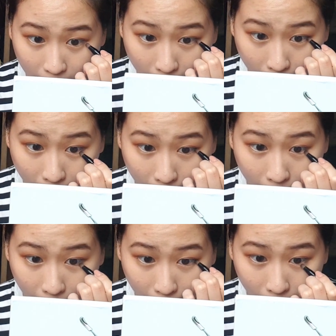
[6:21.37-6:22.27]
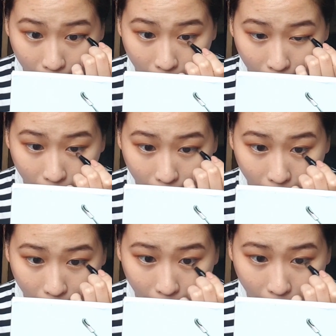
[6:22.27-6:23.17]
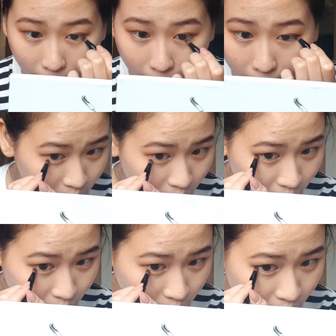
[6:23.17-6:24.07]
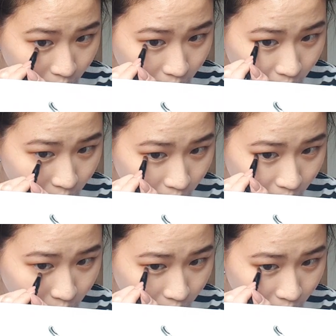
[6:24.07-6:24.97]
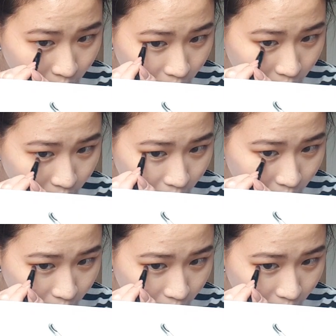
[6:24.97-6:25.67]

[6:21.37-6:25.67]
(silence)